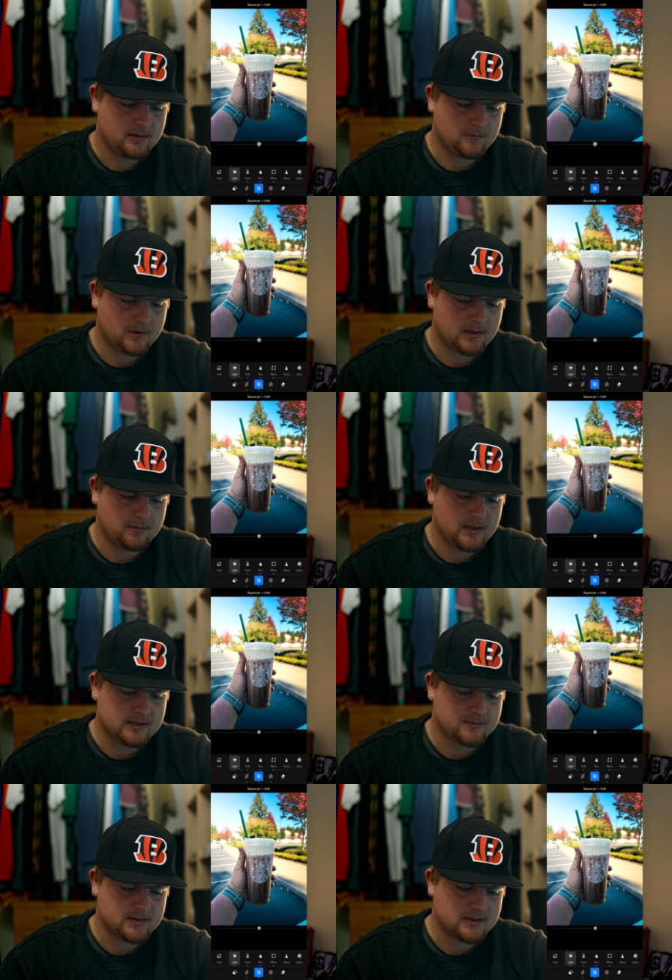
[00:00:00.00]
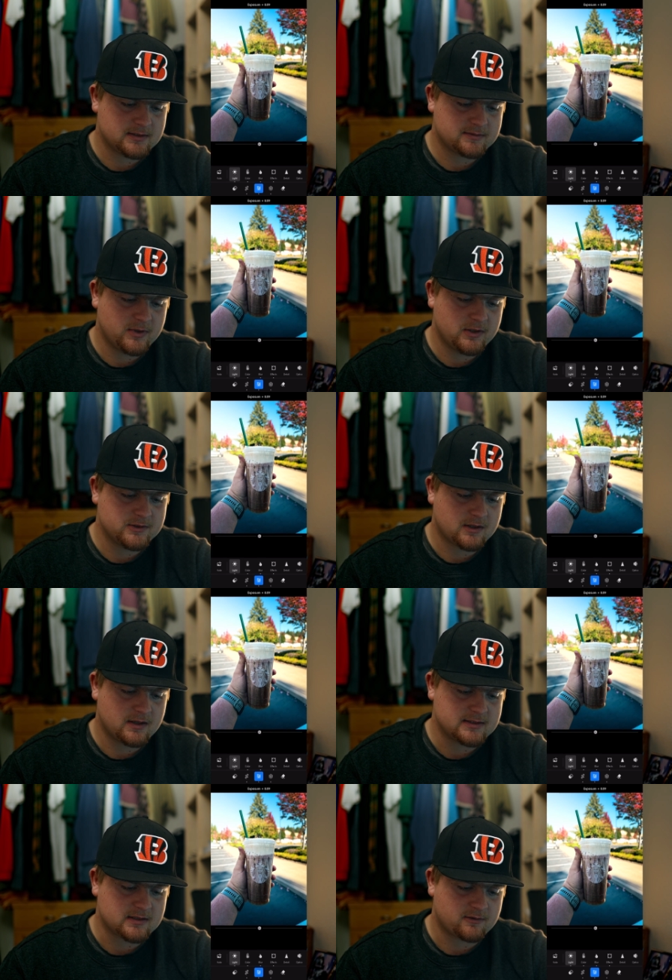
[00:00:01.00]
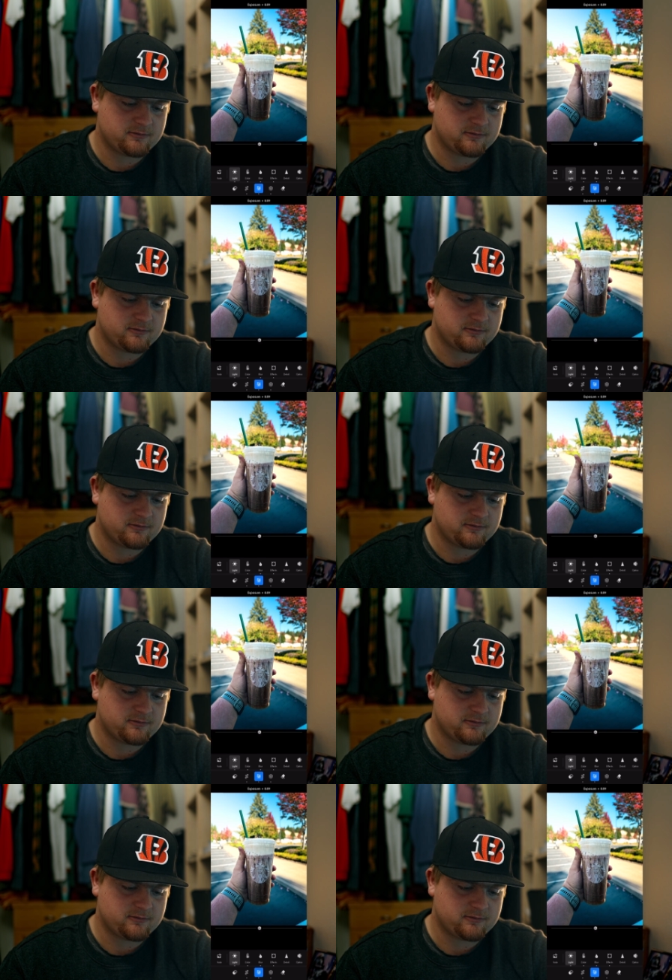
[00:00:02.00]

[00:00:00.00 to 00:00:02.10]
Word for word: We're going to mess with the exposure as our